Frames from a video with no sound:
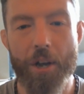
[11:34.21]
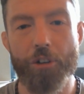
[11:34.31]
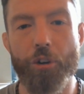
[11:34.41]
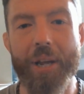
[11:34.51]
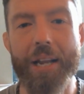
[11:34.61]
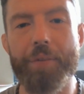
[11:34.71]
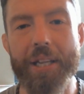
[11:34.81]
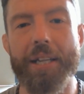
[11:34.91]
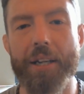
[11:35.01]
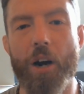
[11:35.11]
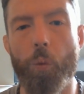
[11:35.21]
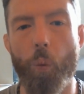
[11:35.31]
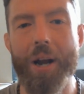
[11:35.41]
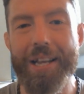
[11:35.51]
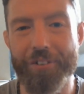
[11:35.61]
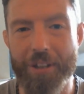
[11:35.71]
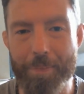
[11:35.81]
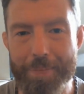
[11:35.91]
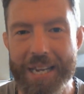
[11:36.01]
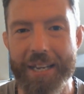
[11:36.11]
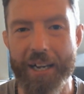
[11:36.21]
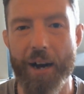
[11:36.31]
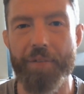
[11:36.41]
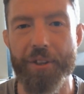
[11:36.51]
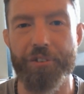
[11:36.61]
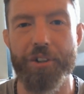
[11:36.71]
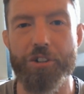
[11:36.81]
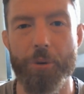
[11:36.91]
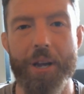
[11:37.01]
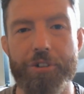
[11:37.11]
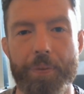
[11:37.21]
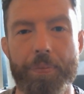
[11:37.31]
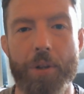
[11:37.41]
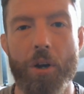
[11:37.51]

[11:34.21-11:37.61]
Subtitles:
So getting really clear on what is the meaning of this situation.